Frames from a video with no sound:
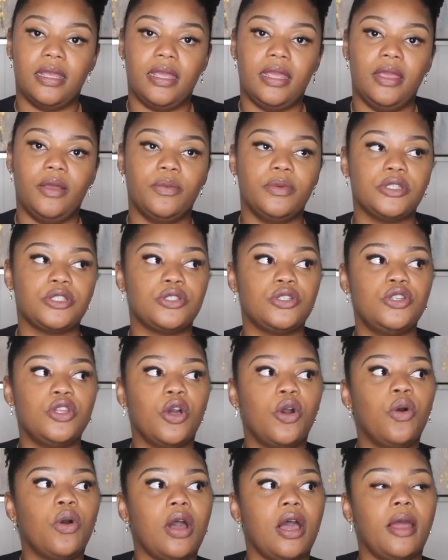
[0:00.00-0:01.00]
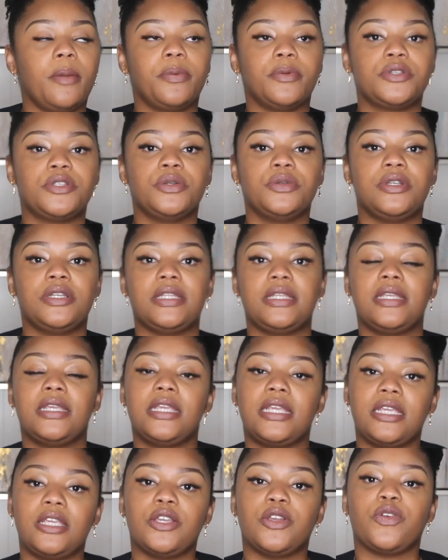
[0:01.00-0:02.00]
It was no opportunity
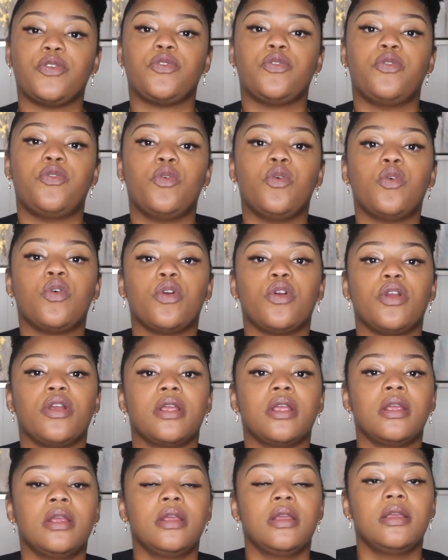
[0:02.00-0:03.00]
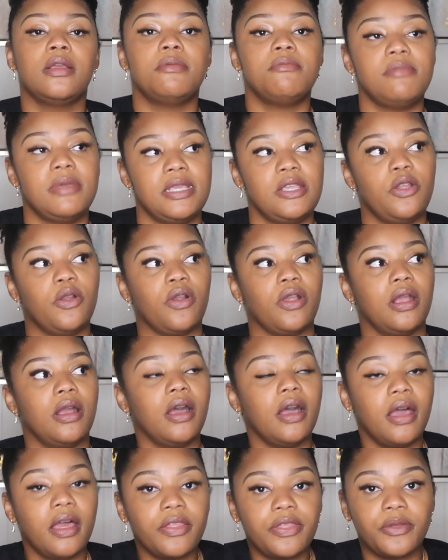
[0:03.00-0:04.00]
here for me
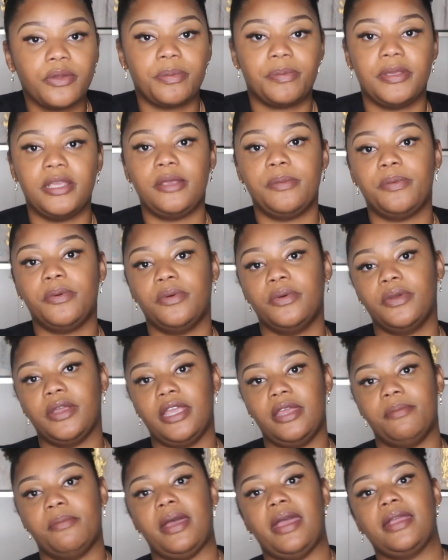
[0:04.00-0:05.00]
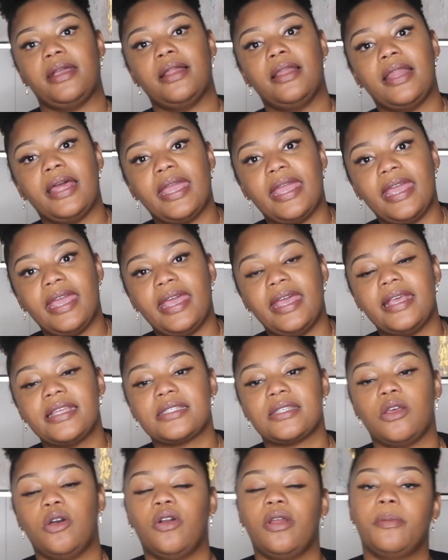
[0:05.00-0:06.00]
or other people in my
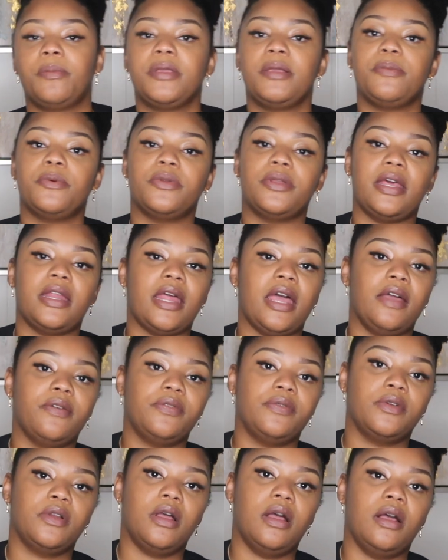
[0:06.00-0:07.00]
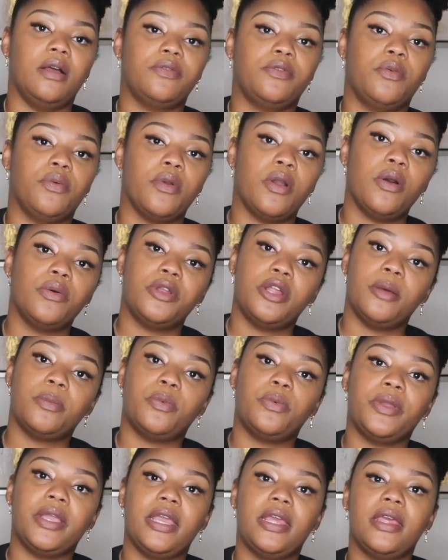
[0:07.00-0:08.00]
class or people that I've grown
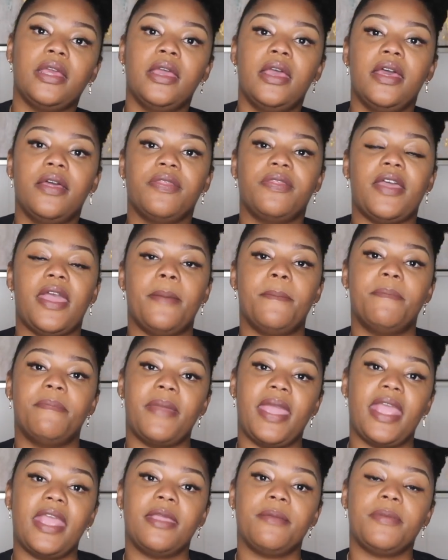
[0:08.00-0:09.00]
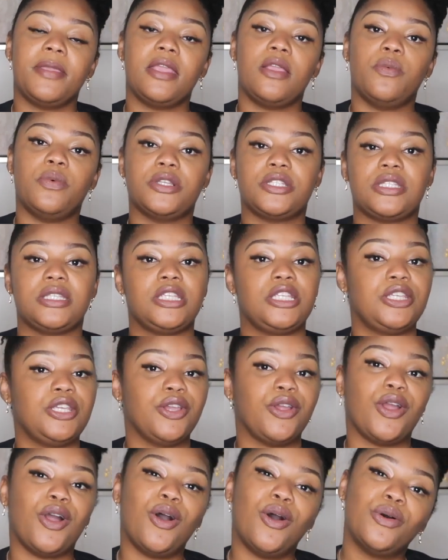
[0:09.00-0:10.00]
up with that maybe was a
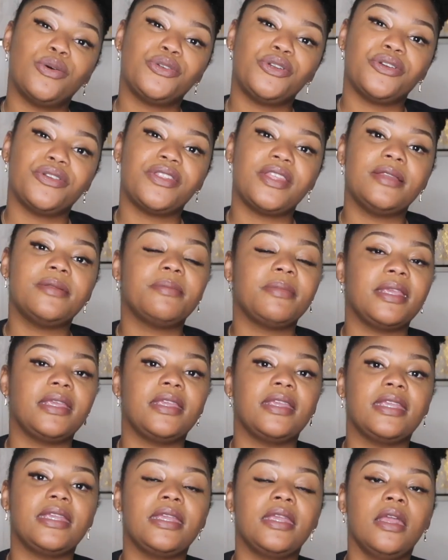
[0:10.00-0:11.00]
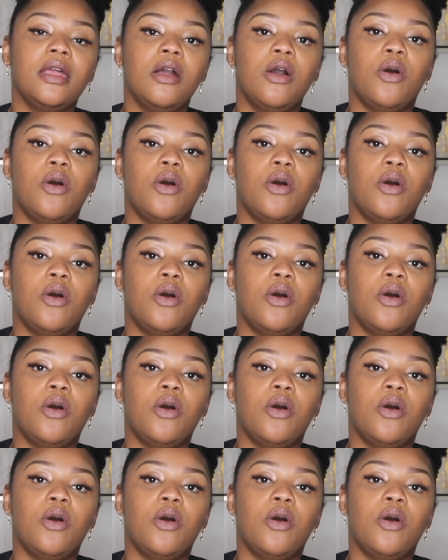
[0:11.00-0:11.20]
year older than me